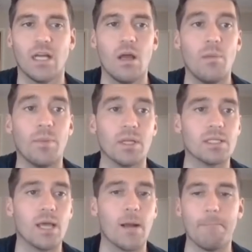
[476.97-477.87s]
But
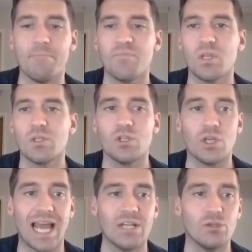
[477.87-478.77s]
so you
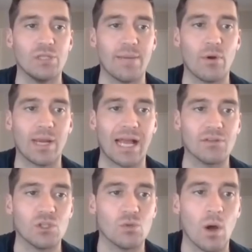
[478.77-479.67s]
can do demo accounts
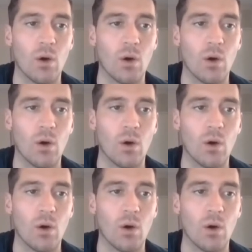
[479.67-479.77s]
as well in